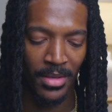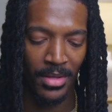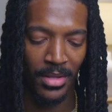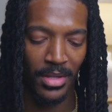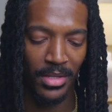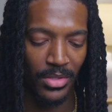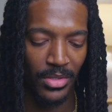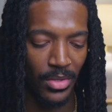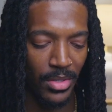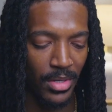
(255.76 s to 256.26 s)

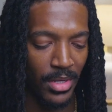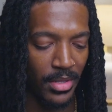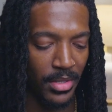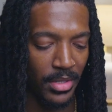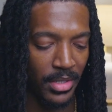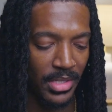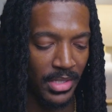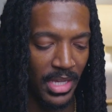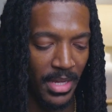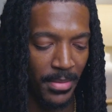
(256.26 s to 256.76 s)
Let's do another
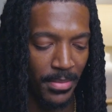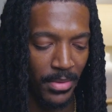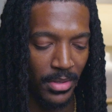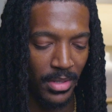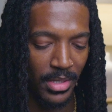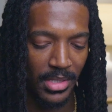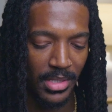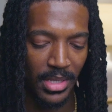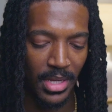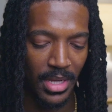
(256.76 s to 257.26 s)
example.
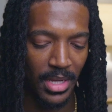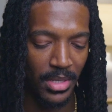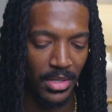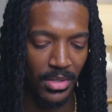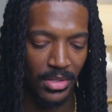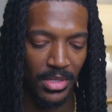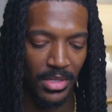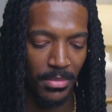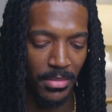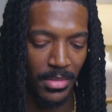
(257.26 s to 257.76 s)
Let's say I do
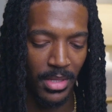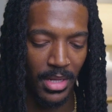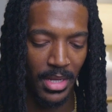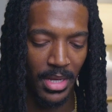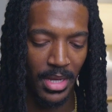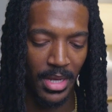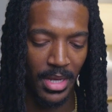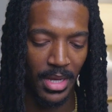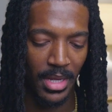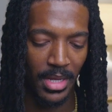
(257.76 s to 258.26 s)
something
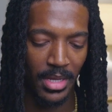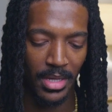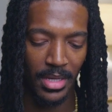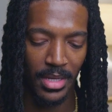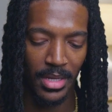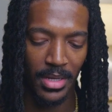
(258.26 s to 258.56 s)
like,